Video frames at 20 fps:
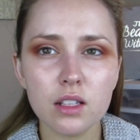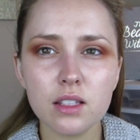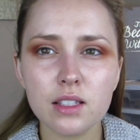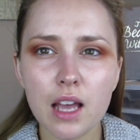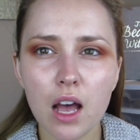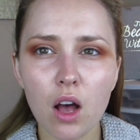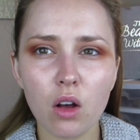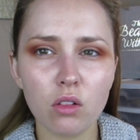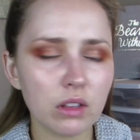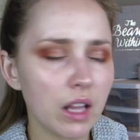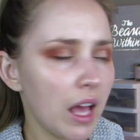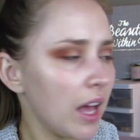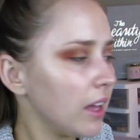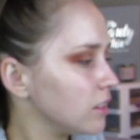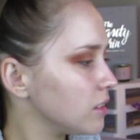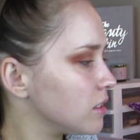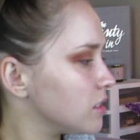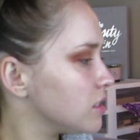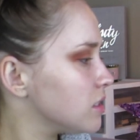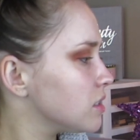
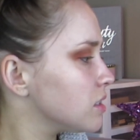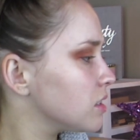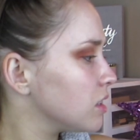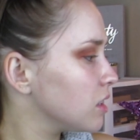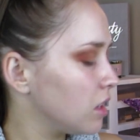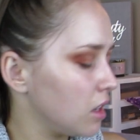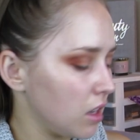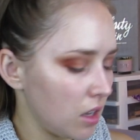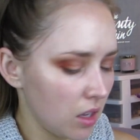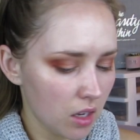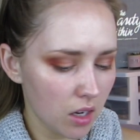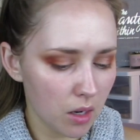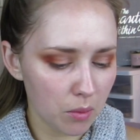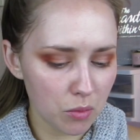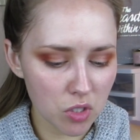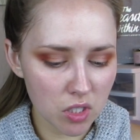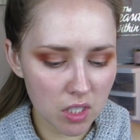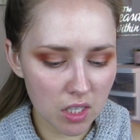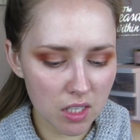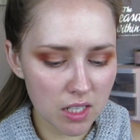Towelettes. And I'm
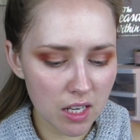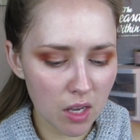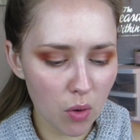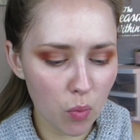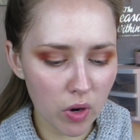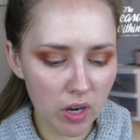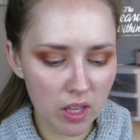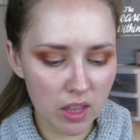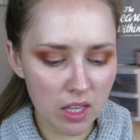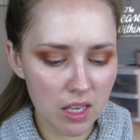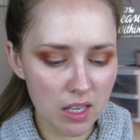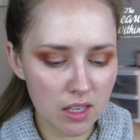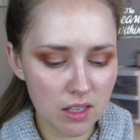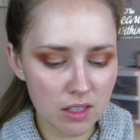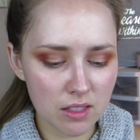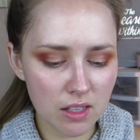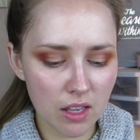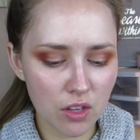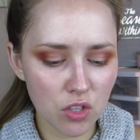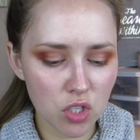just going to take one of
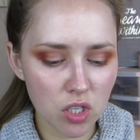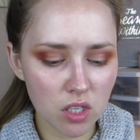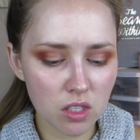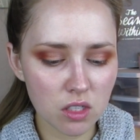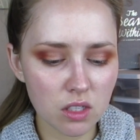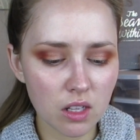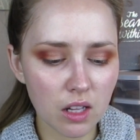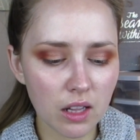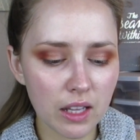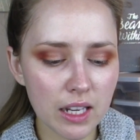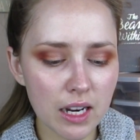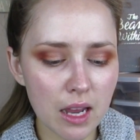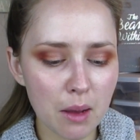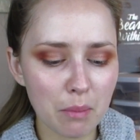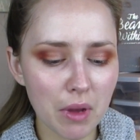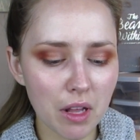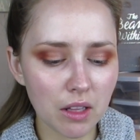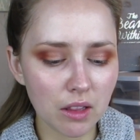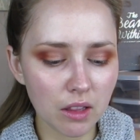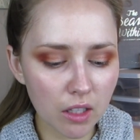these and just clean
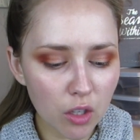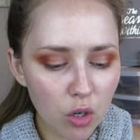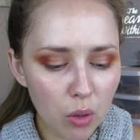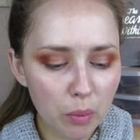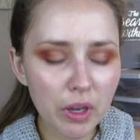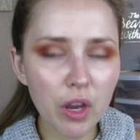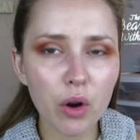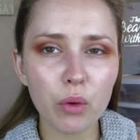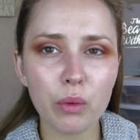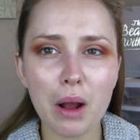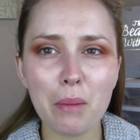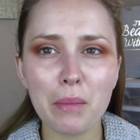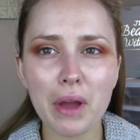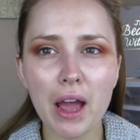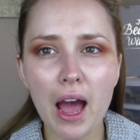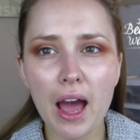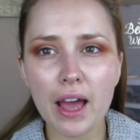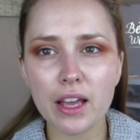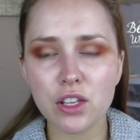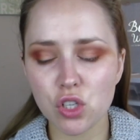up a little bit around
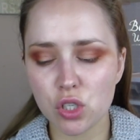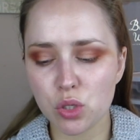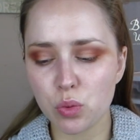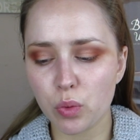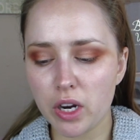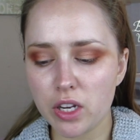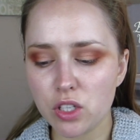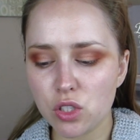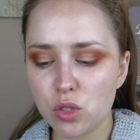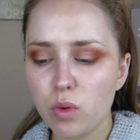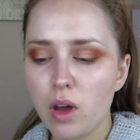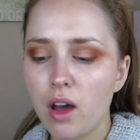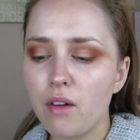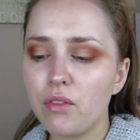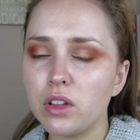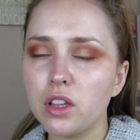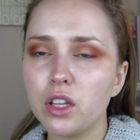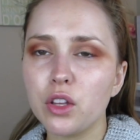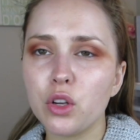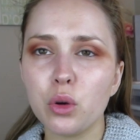my eyes, just where I do
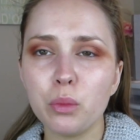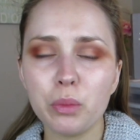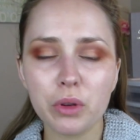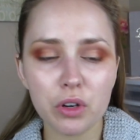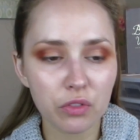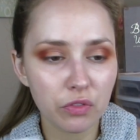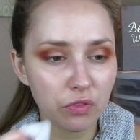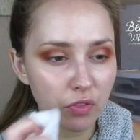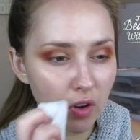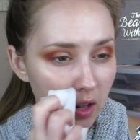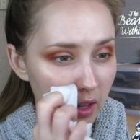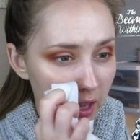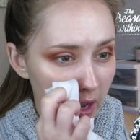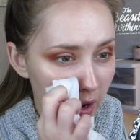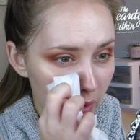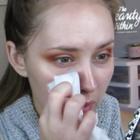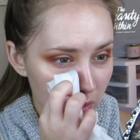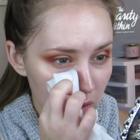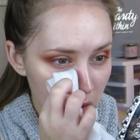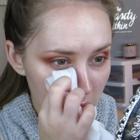have a little bit of
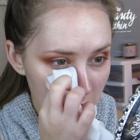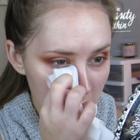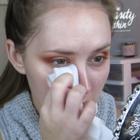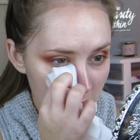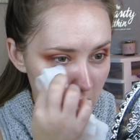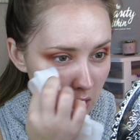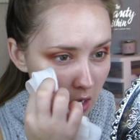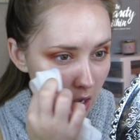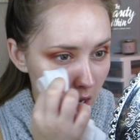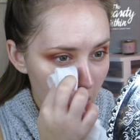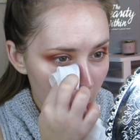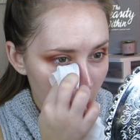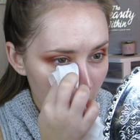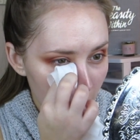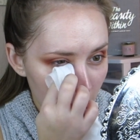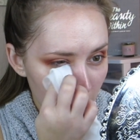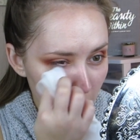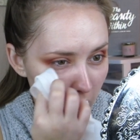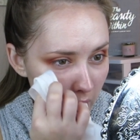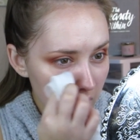fallout, just
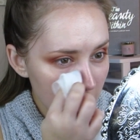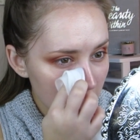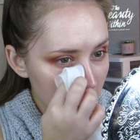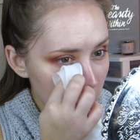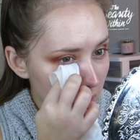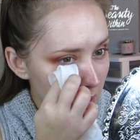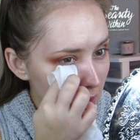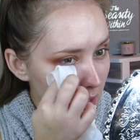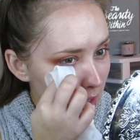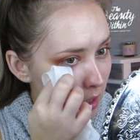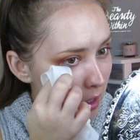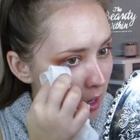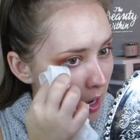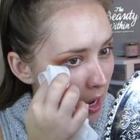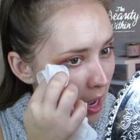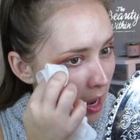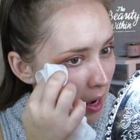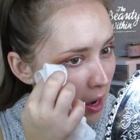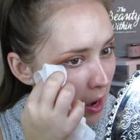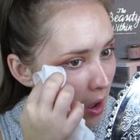right here,
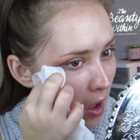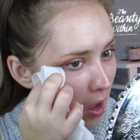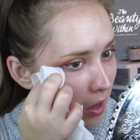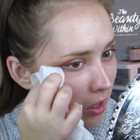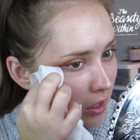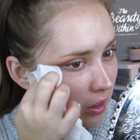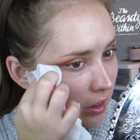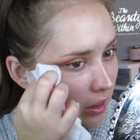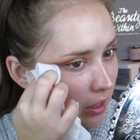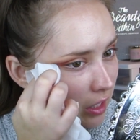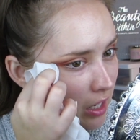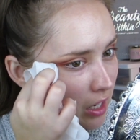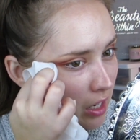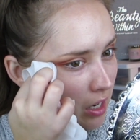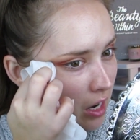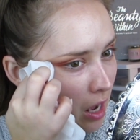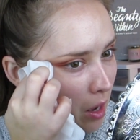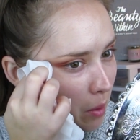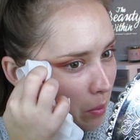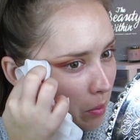and
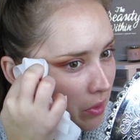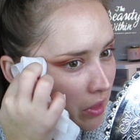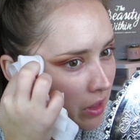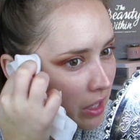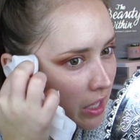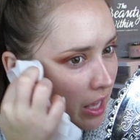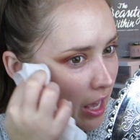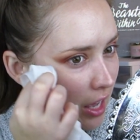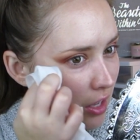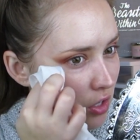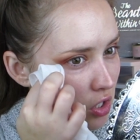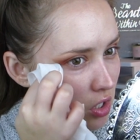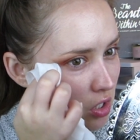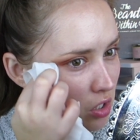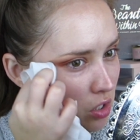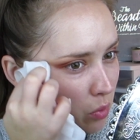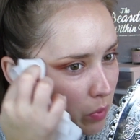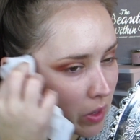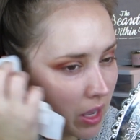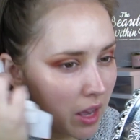clean up the
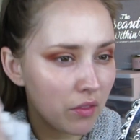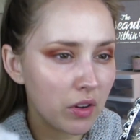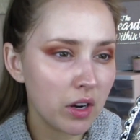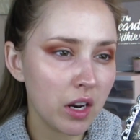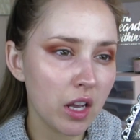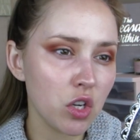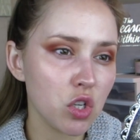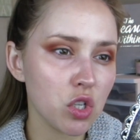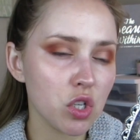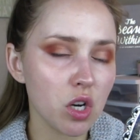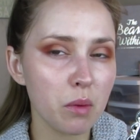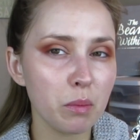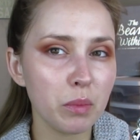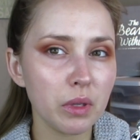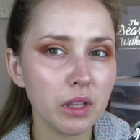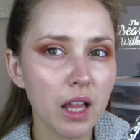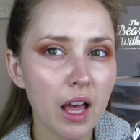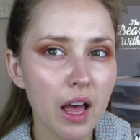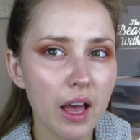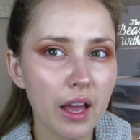edges so we have a nice sharp
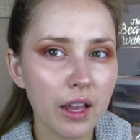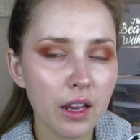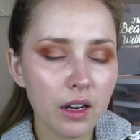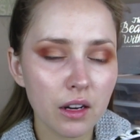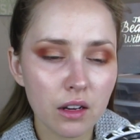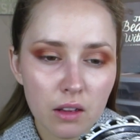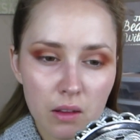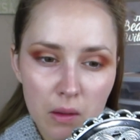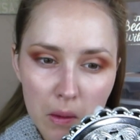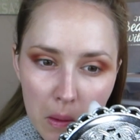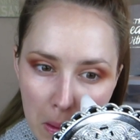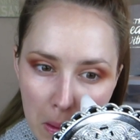line.